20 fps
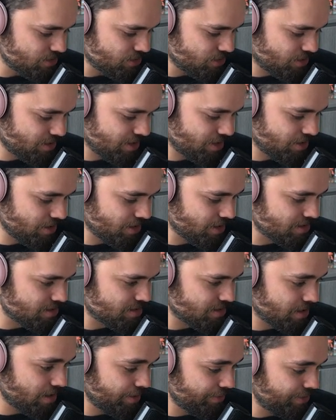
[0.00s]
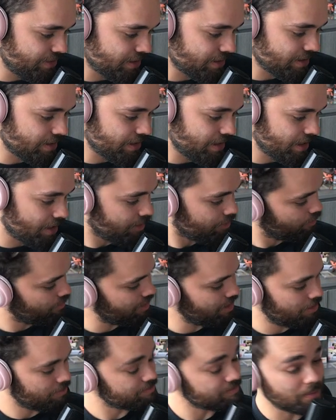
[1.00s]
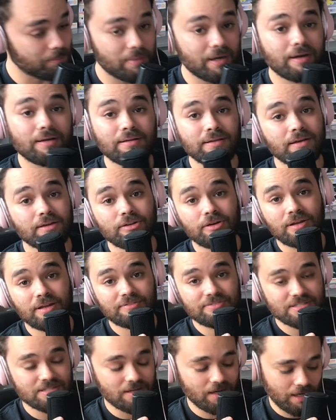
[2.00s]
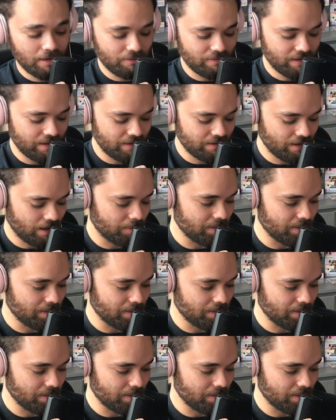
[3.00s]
You think you got style? Think again. Well, apparently I don't have style then.